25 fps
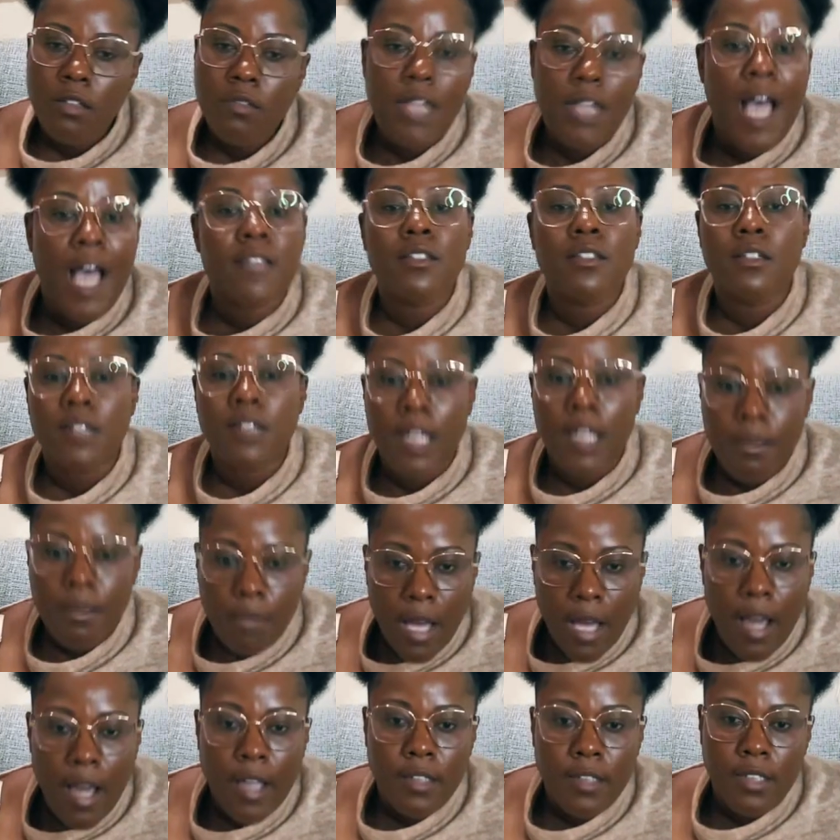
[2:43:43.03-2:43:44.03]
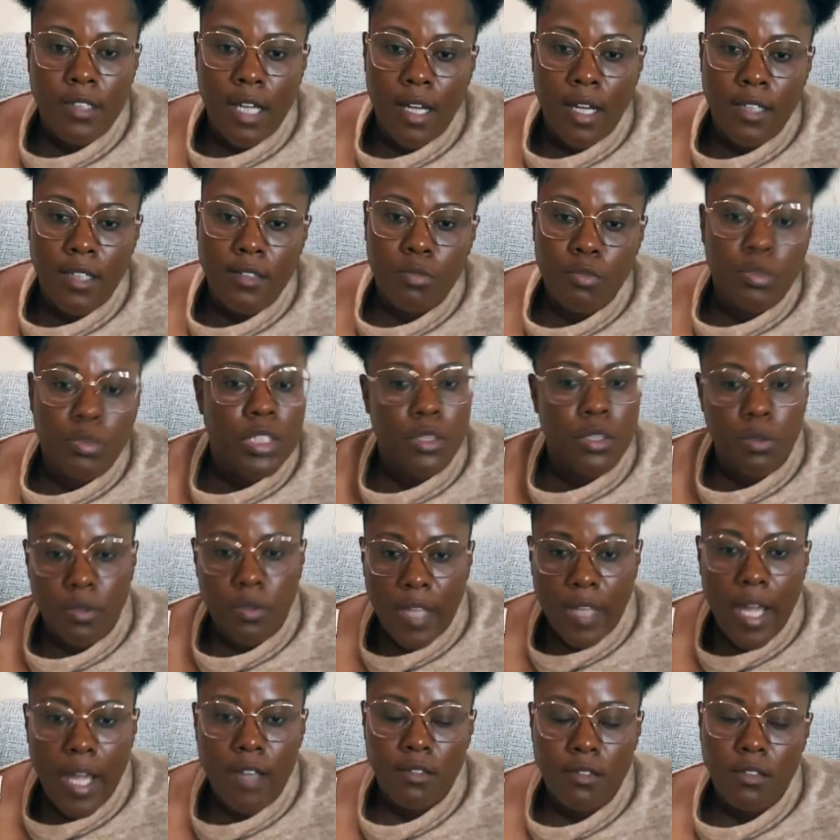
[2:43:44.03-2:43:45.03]
That's a damn lie, guys. We know
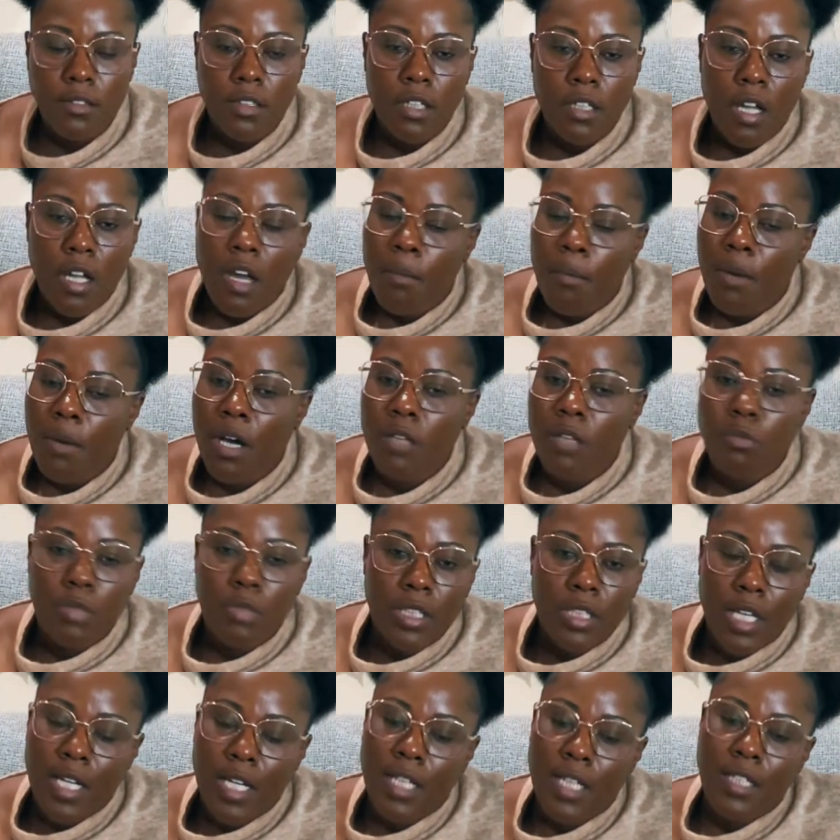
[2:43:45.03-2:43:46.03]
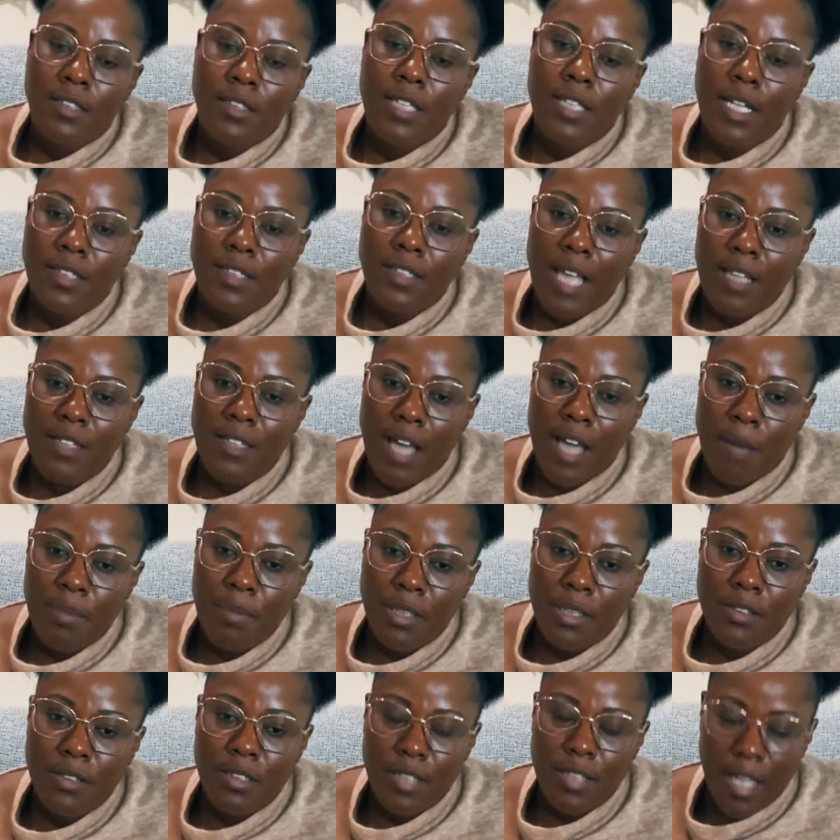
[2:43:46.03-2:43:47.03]
that. But we're not gonna take that
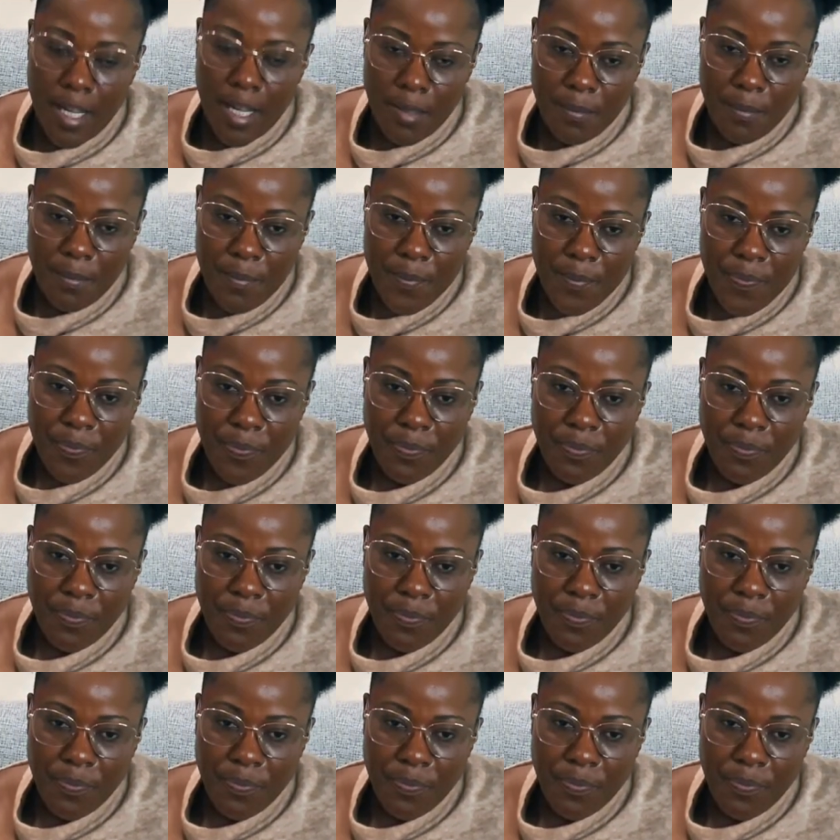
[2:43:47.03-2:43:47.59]
topic today.